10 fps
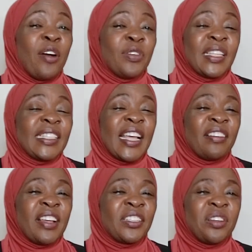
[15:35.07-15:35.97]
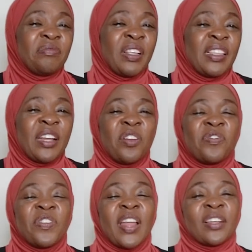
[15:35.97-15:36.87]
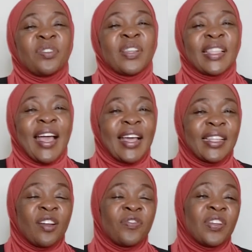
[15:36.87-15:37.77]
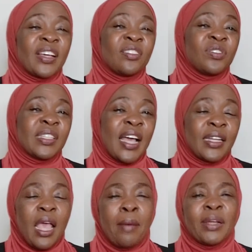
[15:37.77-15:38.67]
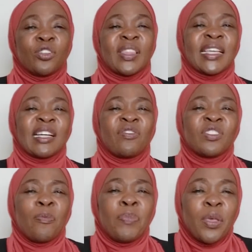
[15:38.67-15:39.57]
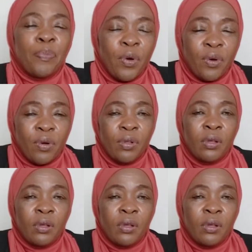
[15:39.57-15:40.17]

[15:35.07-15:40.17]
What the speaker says: With this generation, they don't feel like doing that. They don't feel like doing that. But you think of the people.